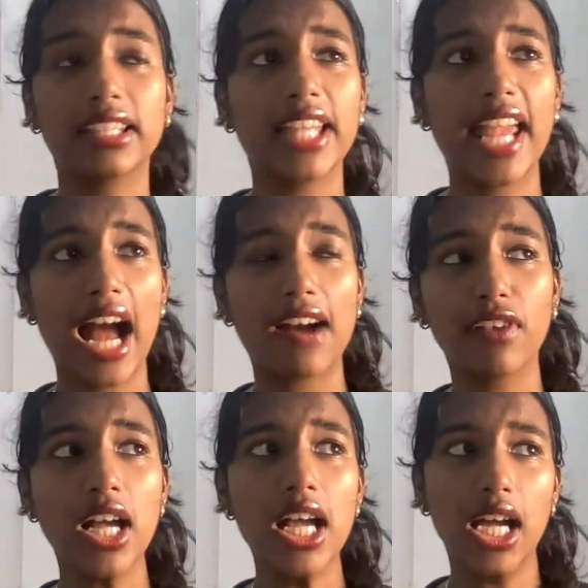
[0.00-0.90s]
they have
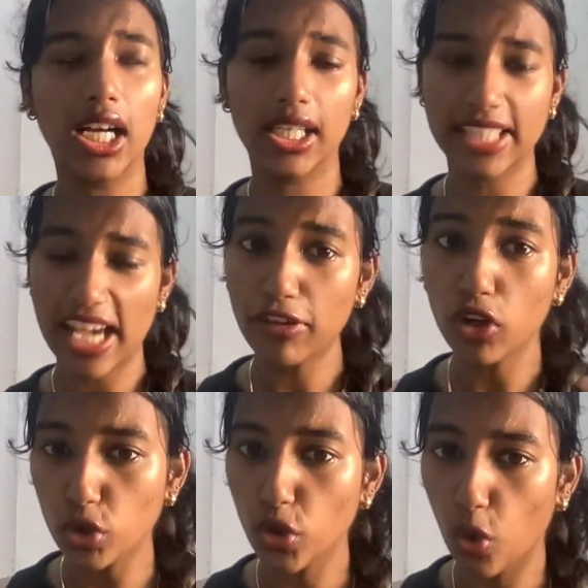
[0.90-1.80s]
a
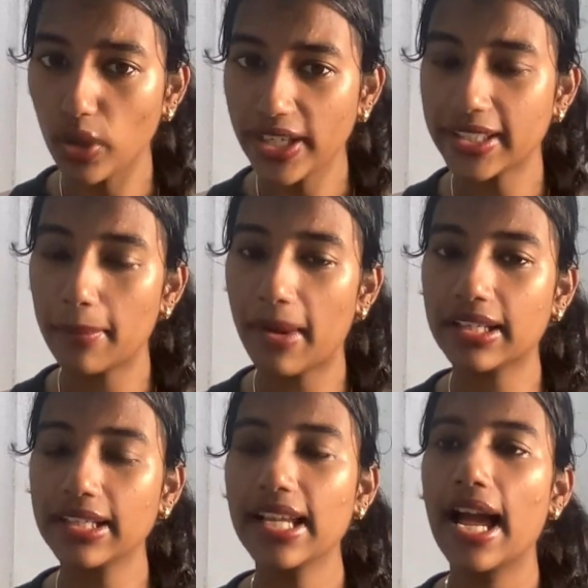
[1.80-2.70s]
good hold in the
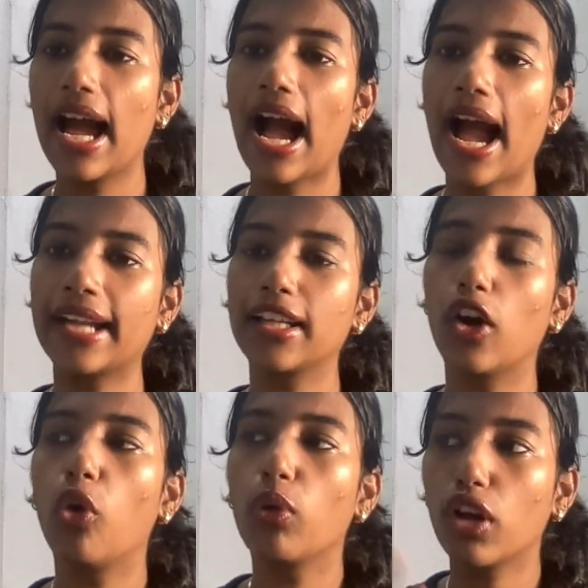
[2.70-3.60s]
market. And
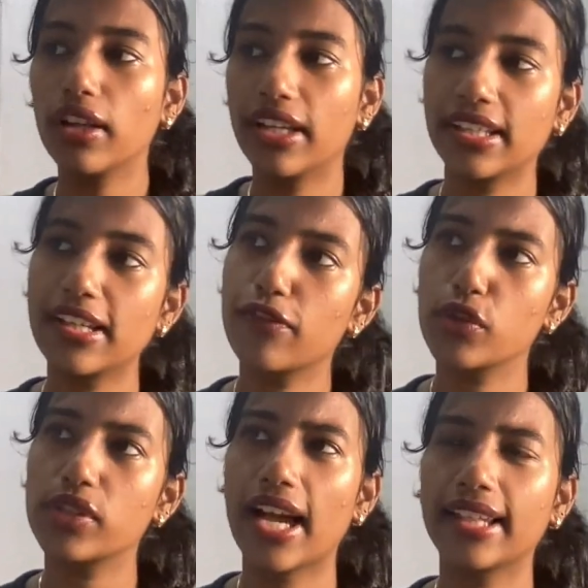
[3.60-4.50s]
overall India, if you
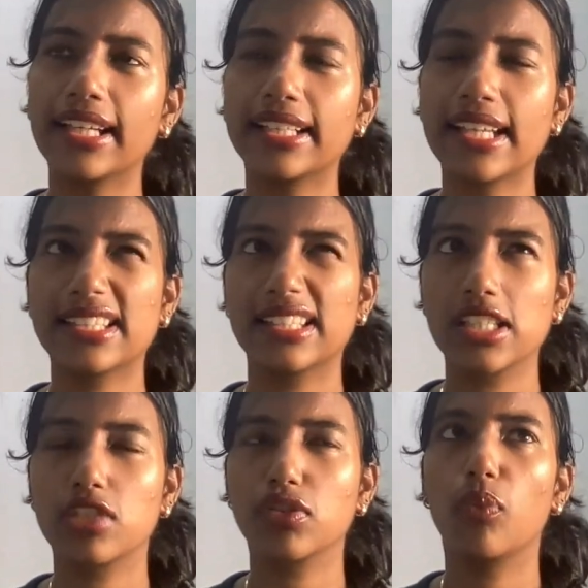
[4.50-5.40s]
see, I think it has
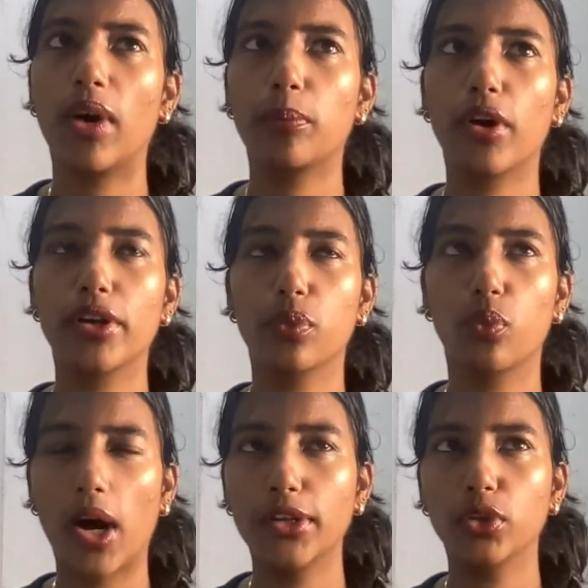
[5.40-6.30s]
increased from 1.1
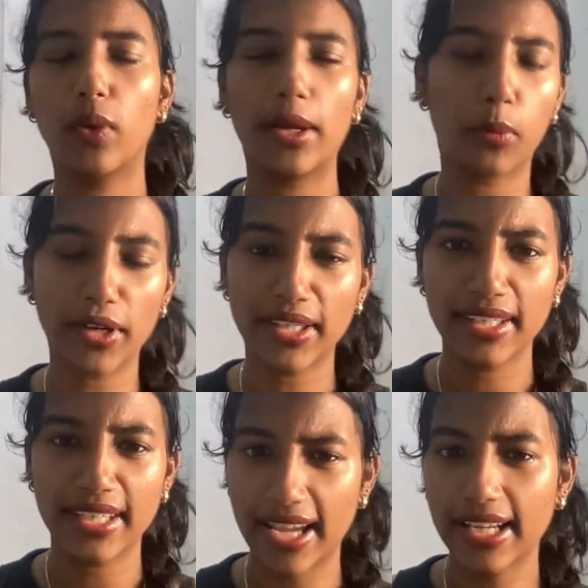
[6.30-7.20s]
to 1.9.
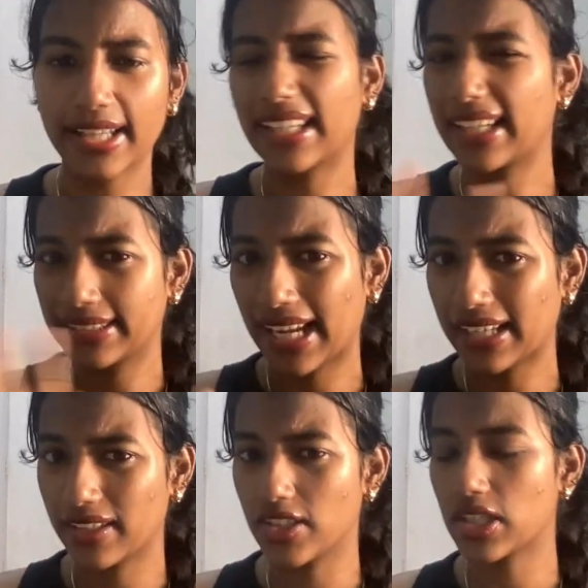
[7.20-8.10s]
I think in that
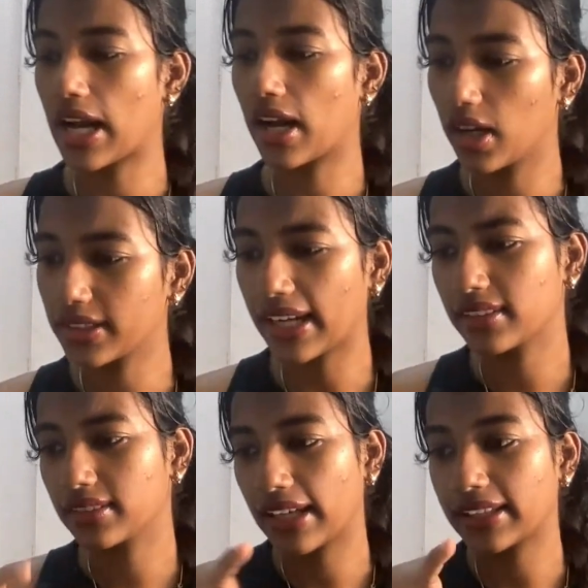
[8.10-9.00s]
range.
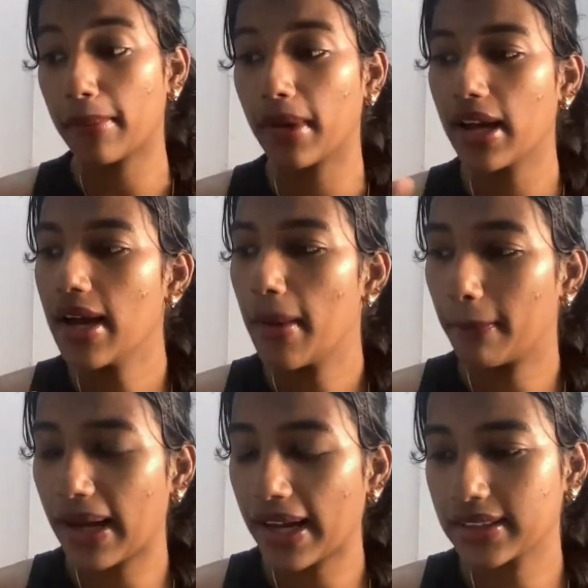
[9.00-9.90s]

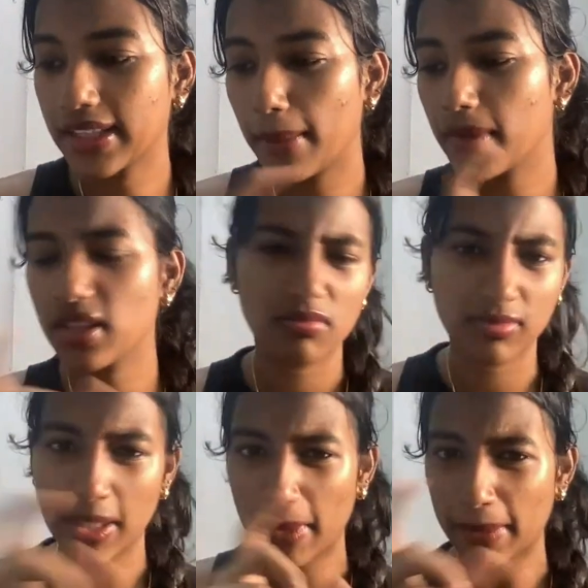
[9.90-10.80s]
The numbers,
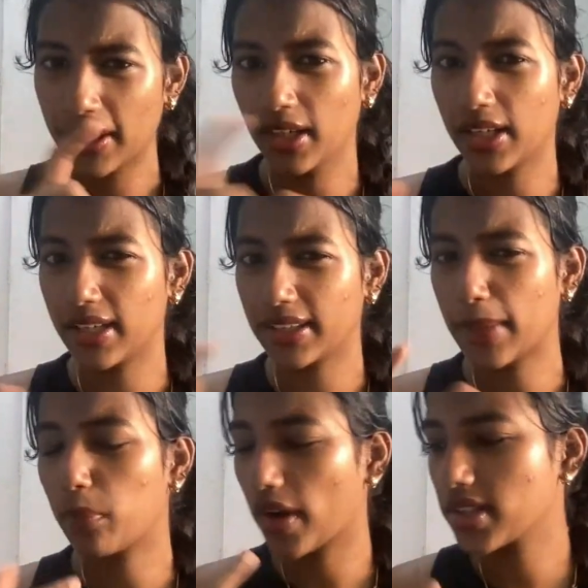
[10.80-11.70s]
there might be here and there
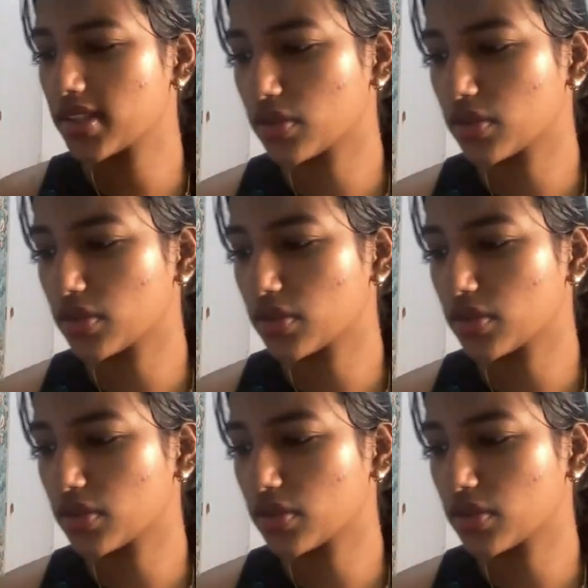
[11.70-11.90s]
points